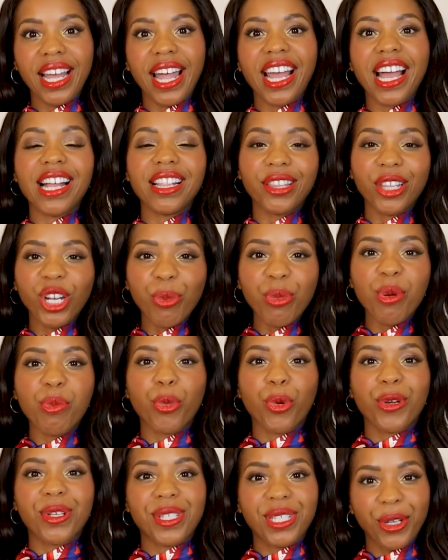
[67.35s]
like a little bit
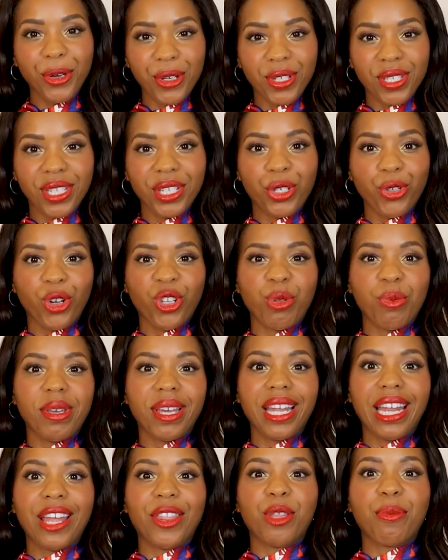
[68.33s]
more seriously during the
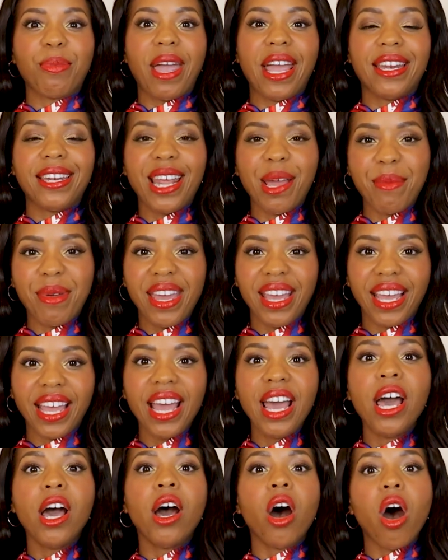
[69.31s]
beginning of the
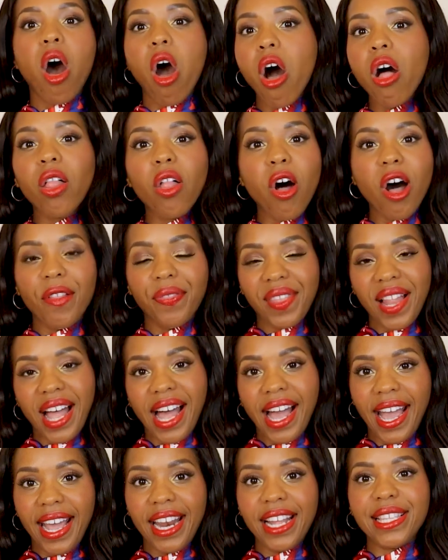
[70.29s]
pandemic, all
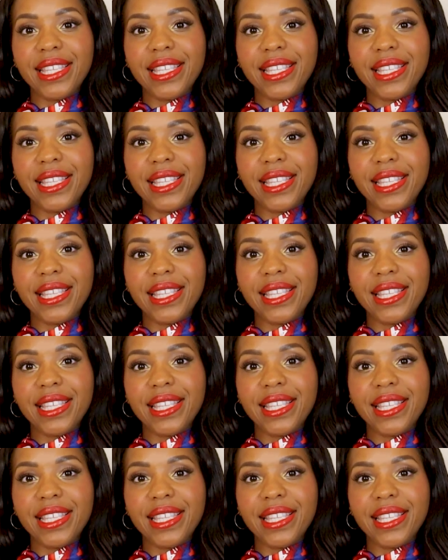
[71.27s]
online.